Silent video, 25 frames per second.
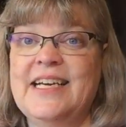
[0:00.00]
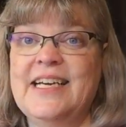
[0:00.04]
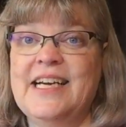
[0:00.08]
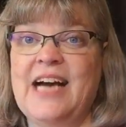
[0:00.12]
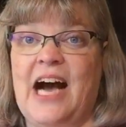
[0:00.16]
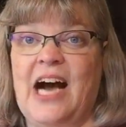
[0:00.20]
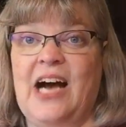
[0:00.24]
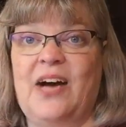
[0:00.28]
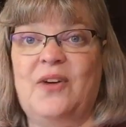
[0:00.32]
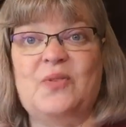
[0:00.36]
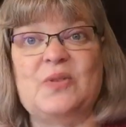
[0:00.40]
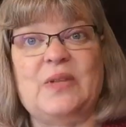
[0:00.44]

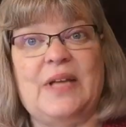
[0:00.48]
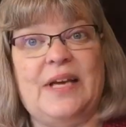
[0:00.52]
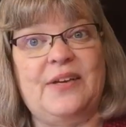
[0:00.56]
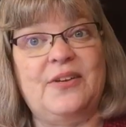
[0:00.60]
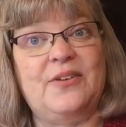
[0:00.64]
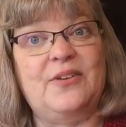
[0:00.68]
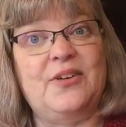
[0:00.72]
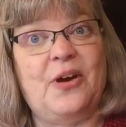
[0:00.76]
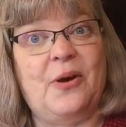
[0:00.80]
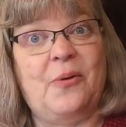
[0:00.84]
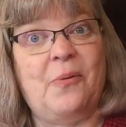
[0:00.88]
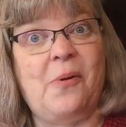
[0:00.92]
I'll let
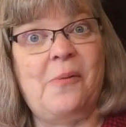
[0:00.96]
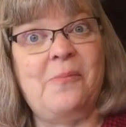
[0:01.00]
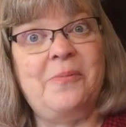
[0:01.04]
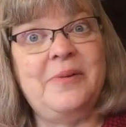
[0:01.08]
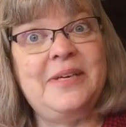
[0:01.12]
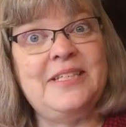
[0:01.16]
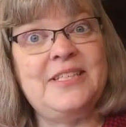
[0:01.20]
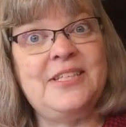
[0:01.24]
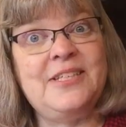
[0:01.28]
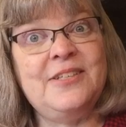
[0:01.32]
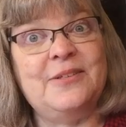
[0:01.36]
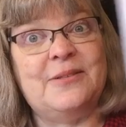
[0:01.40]
you know when
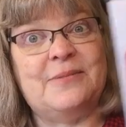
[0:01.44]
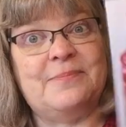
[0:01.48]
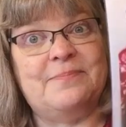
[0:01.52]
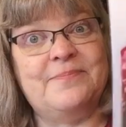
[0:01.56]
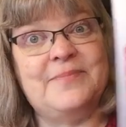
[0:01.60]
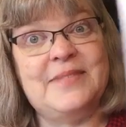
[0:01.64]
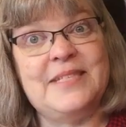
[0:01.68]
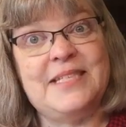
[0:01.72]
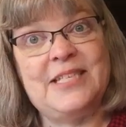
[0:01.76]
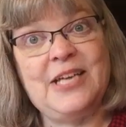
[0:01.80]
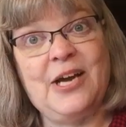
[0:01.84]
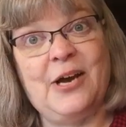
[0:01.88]
we do.
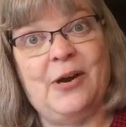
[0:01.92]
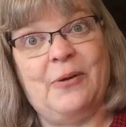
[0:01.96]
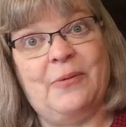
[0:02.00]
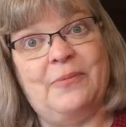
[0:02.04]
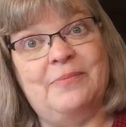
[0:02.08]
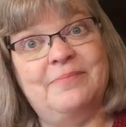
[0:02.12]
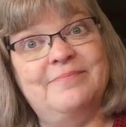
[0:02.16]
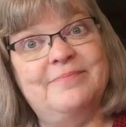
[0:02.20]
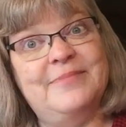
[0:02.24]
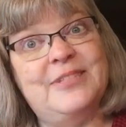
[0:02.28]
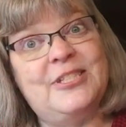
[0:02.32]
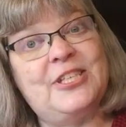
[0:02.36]
So,
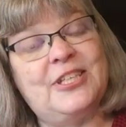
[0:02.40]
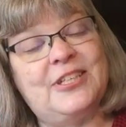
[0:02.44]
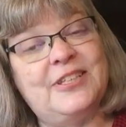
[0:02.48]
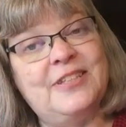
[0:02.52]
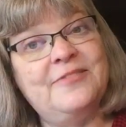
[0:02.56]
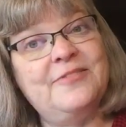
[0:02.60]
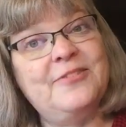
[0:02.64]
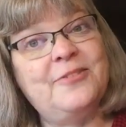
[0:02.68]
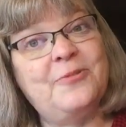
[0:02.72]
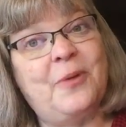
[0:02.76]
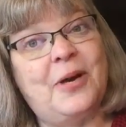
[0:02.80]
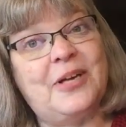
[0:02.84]
Michelle,
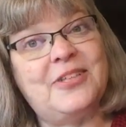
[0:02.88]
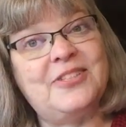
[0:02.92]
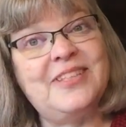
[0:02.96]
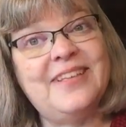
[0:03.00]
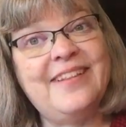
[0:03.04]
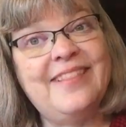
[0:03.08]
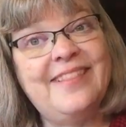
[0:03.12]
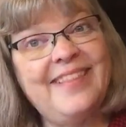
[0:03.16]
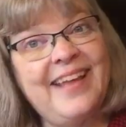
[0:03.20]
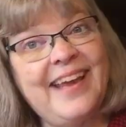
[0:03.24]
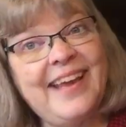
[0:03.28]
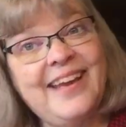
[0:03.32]
if you're
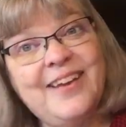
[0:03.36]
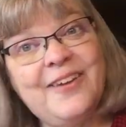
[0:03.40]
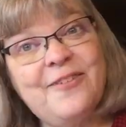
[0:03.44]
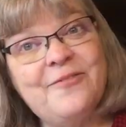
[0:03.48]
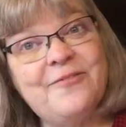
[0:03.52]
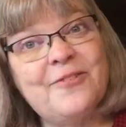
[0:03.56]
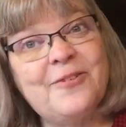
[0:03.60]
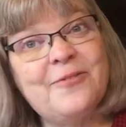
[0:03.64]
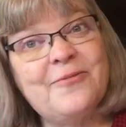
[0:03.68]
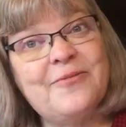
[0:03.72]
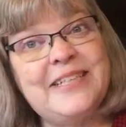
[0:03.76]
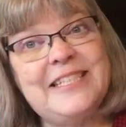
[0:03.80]
watching, thank you
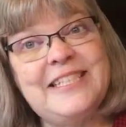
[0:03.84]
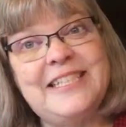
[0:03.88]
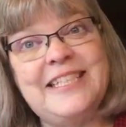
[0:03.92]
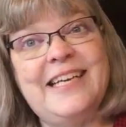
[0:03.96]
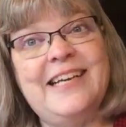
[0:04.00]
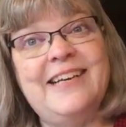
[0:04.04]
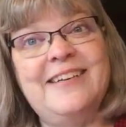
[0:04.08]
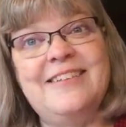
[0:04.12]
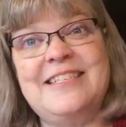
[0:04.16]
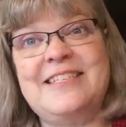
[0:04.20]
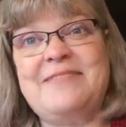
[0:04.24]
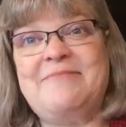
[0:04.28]
for reaching
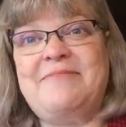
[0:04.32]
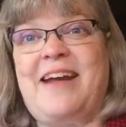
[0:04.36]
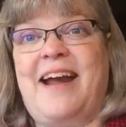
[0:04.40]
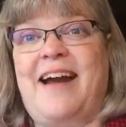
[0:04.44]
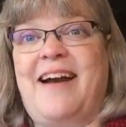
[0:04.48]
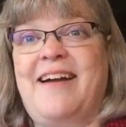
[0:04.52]
out to me.